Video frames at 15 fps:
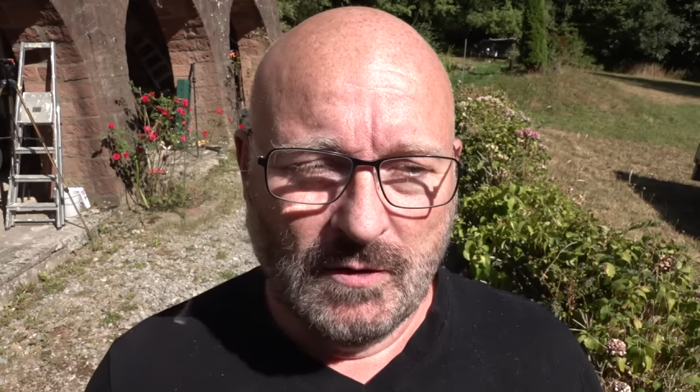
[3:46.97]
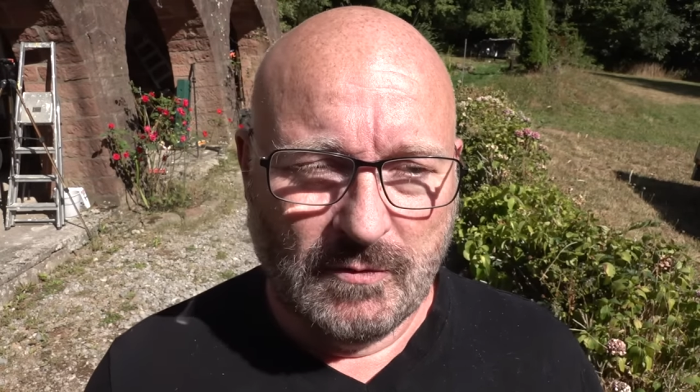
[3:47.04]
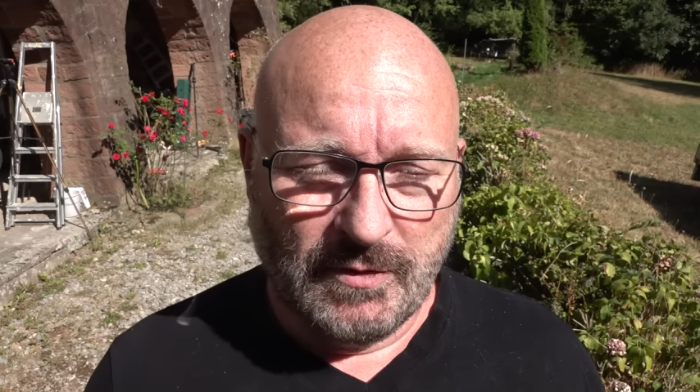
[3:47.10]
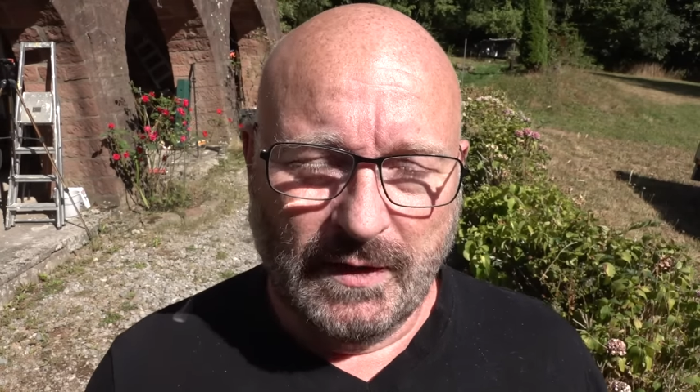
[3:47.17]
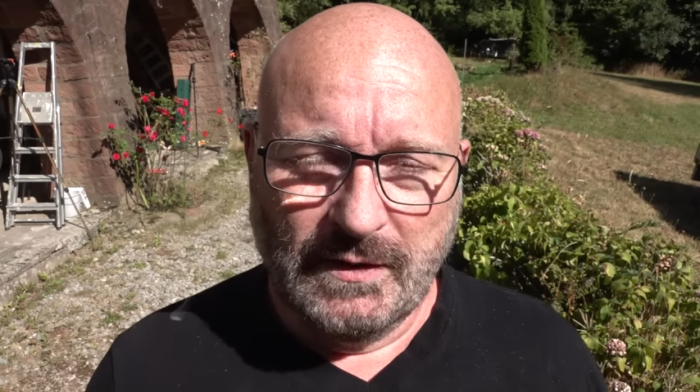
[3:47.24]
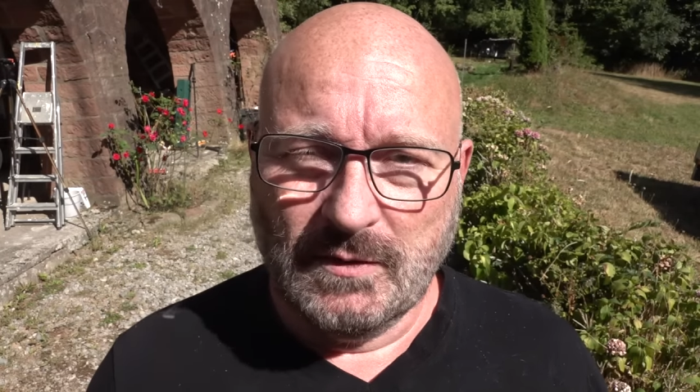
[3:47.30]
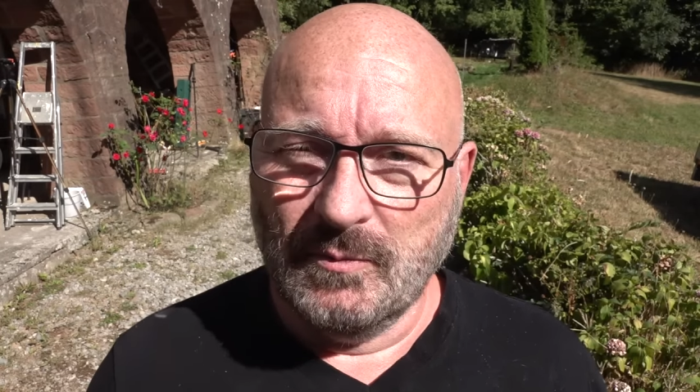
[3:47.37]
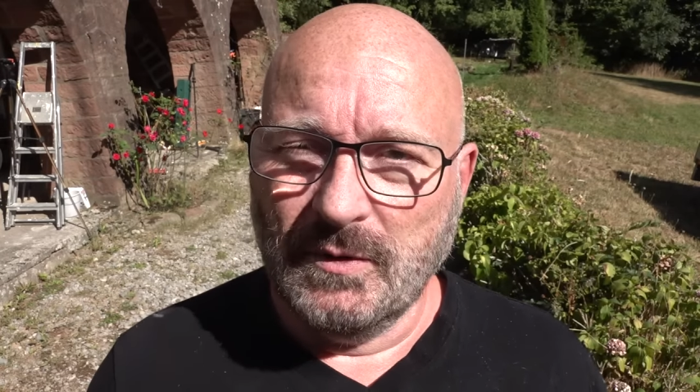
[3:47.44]

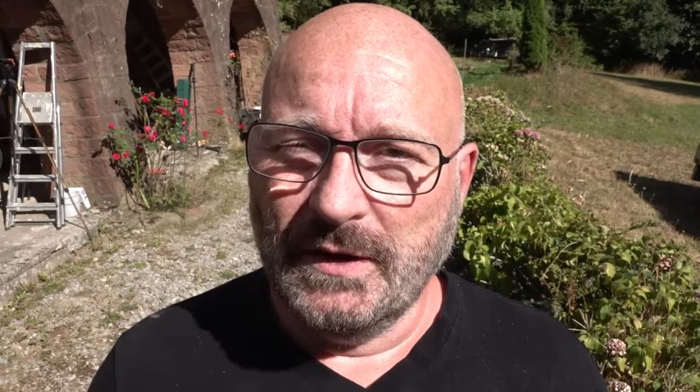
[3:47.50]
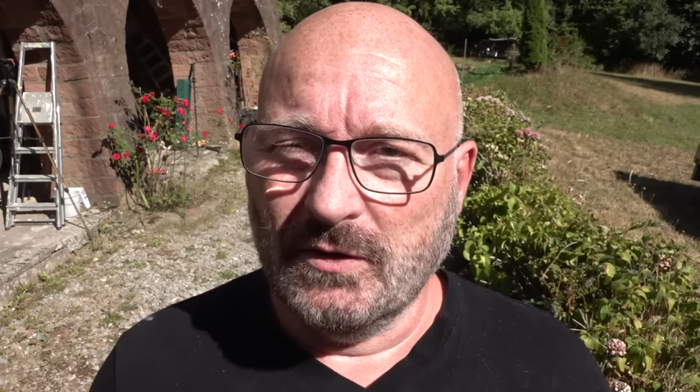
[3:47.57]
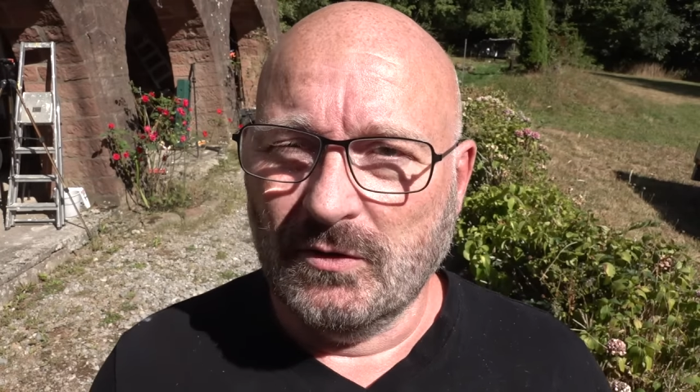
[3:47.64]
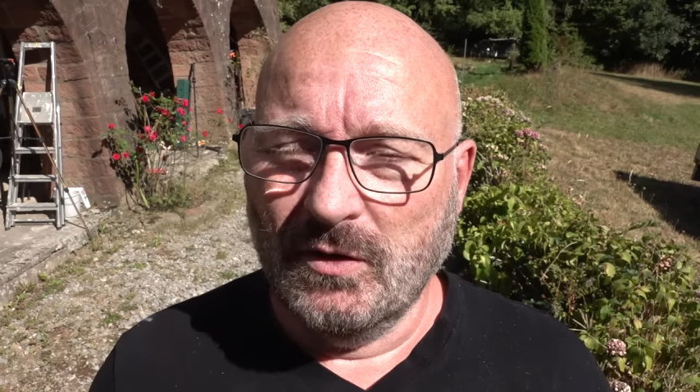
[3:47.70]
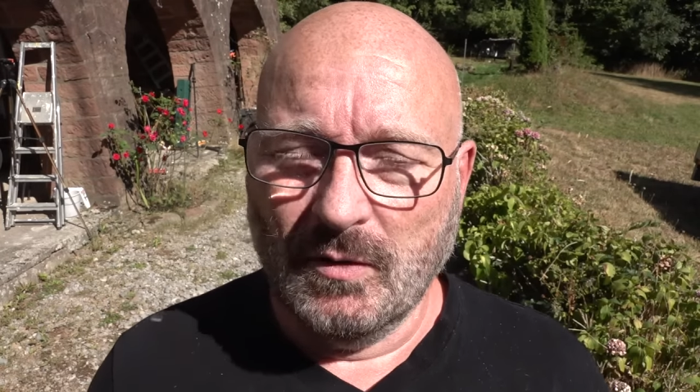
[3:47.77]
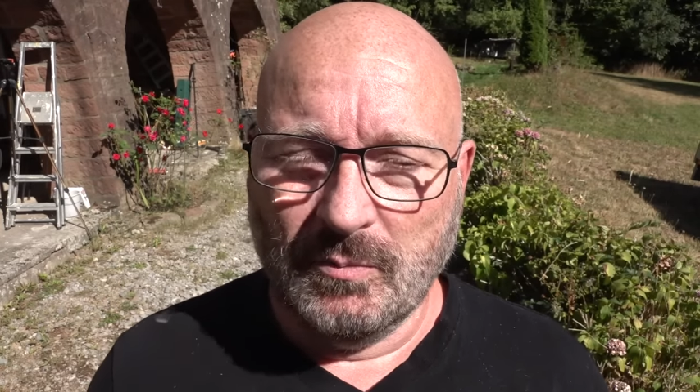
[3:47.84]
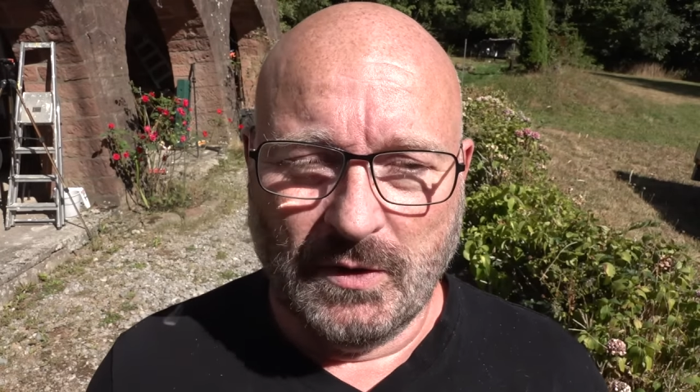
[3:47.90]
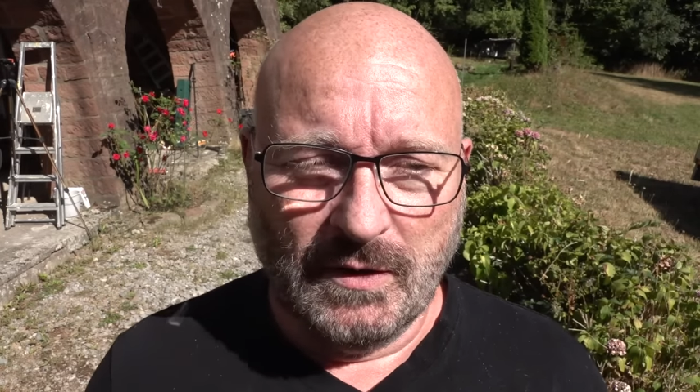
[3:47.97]
find them
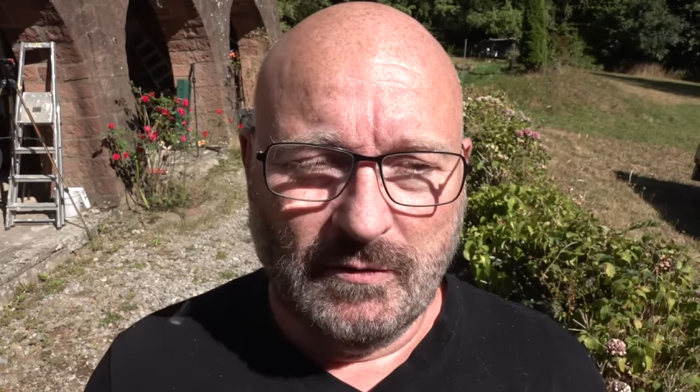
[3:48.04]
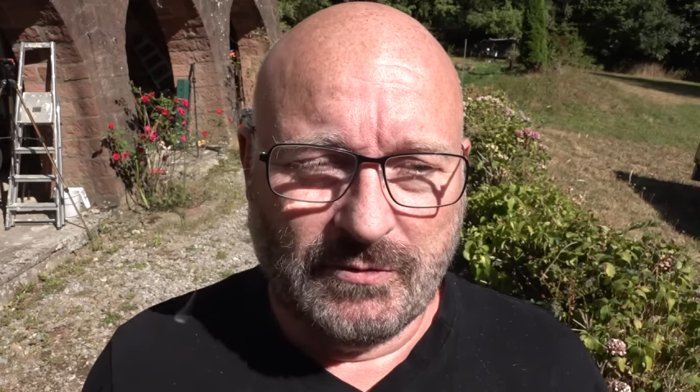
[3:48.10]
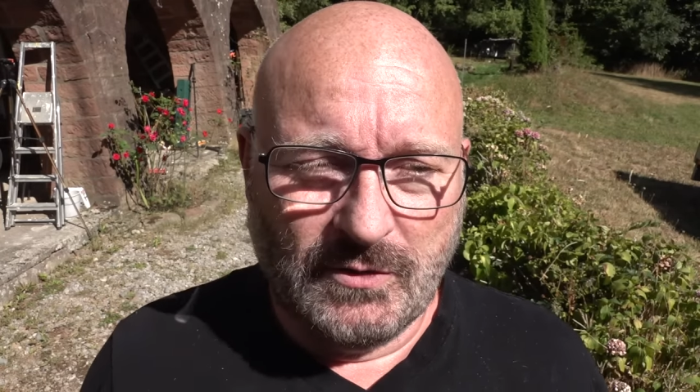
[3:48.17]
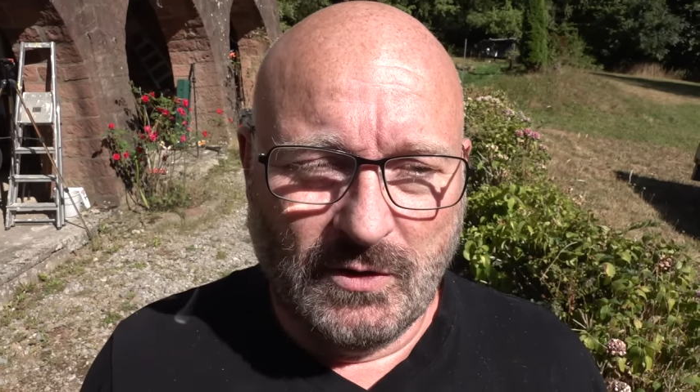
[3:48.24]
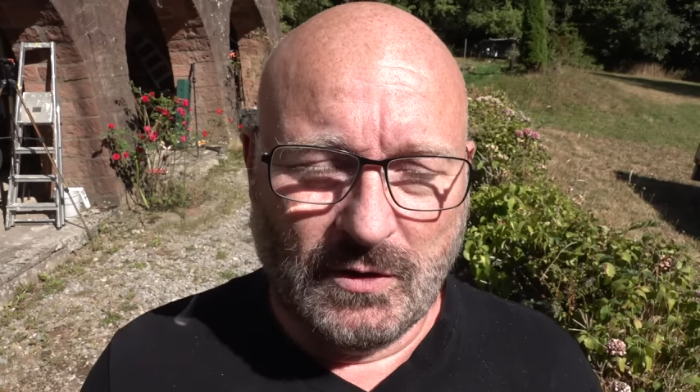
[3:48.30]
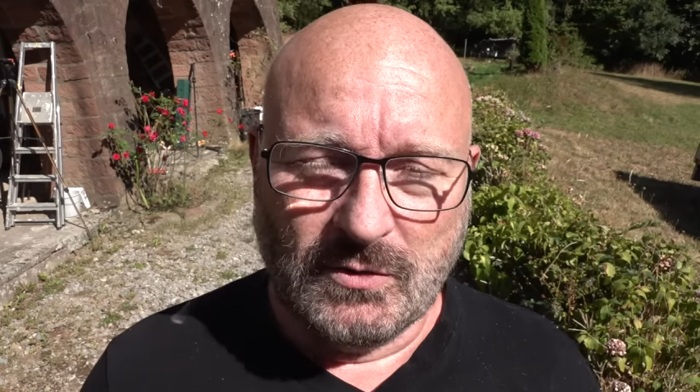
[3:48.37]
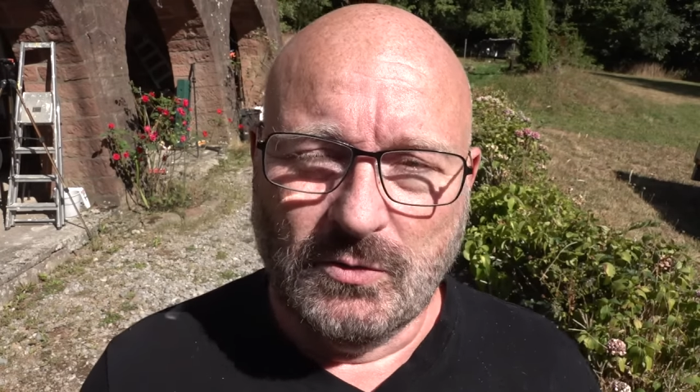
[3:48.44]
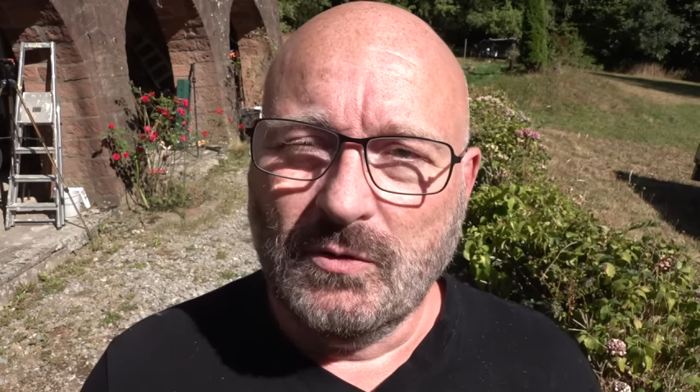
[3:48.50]
later on, but if
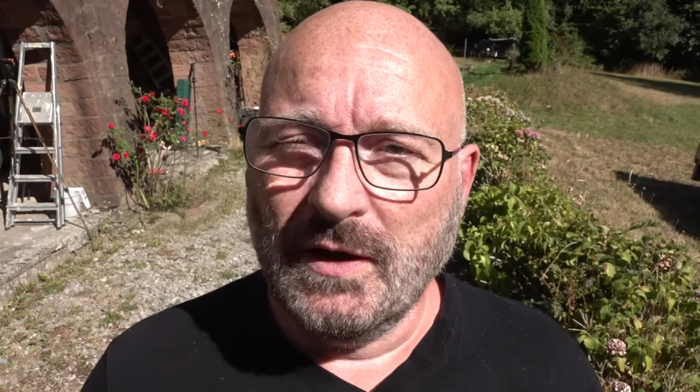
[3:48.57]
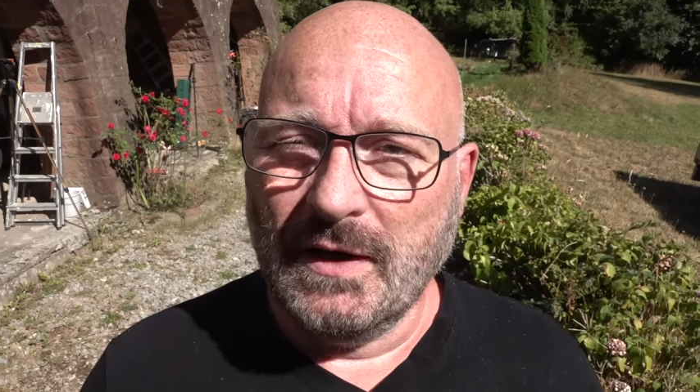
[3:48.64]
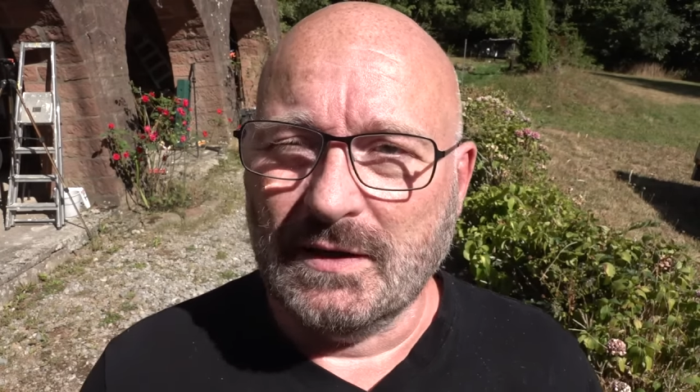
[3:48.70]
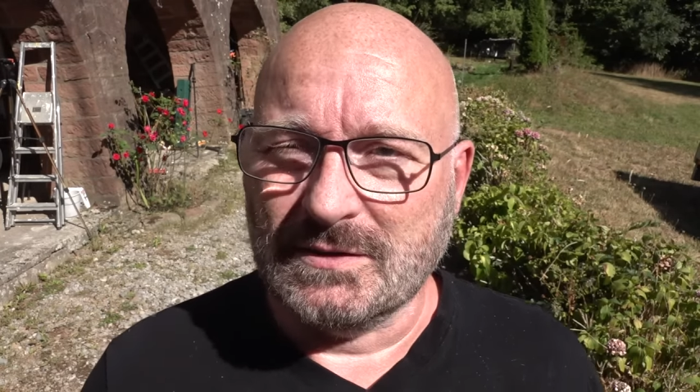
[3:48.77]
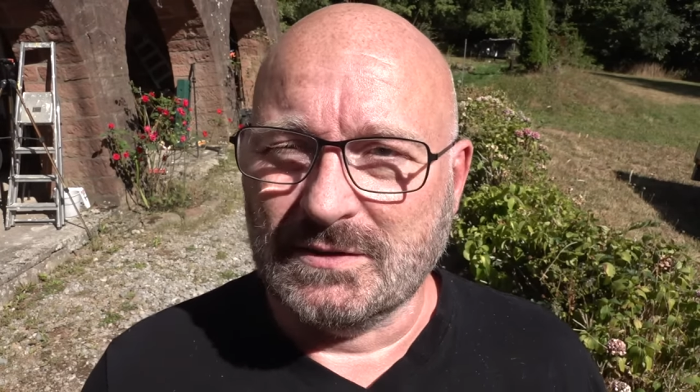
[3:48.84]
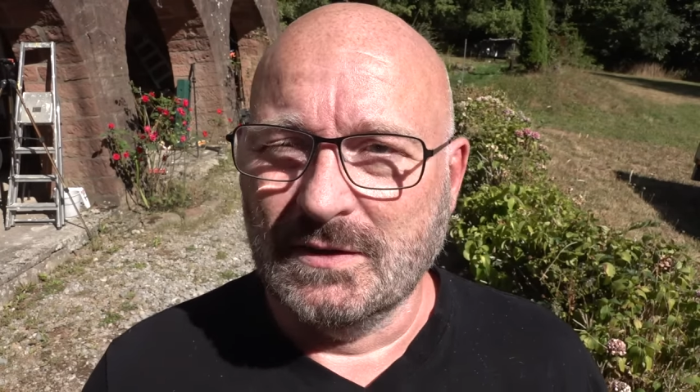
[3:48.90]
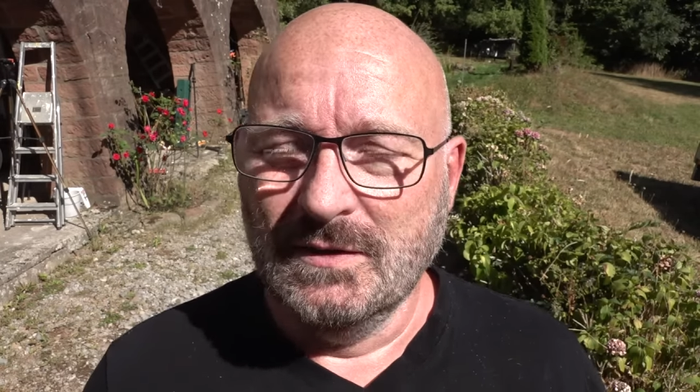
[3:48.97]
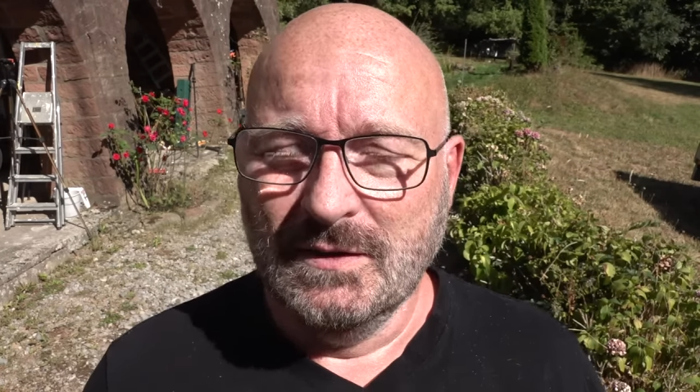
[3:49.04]
not, who
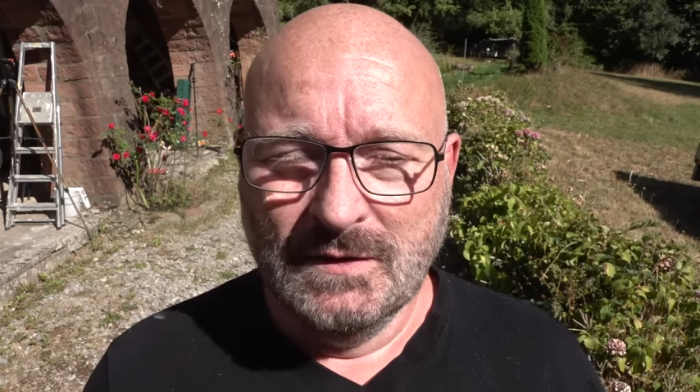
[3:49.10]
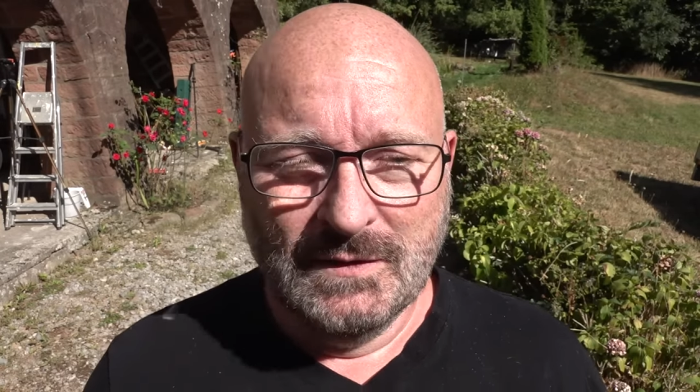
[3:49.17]
cares?